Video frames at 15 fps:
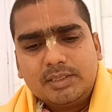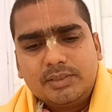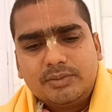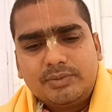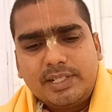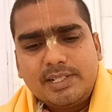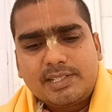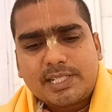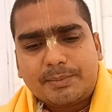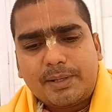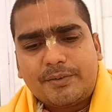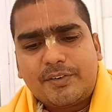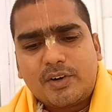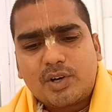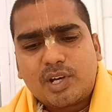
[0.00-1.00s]
When some
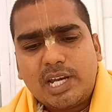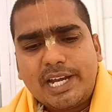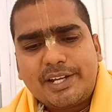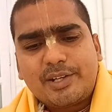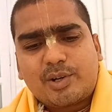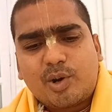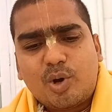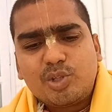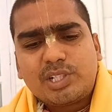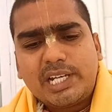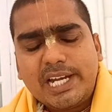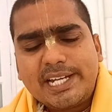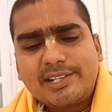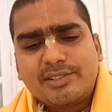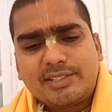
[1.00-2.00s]
of our close
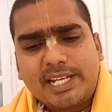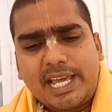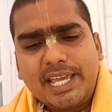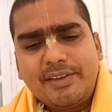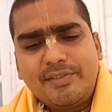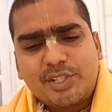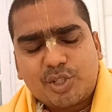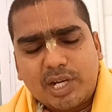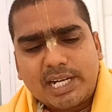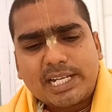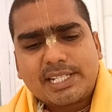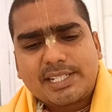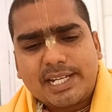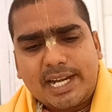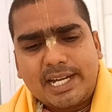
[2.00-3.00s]
relatives die, we should
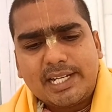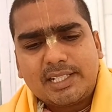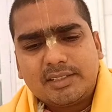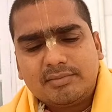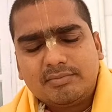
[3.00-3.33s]
understand,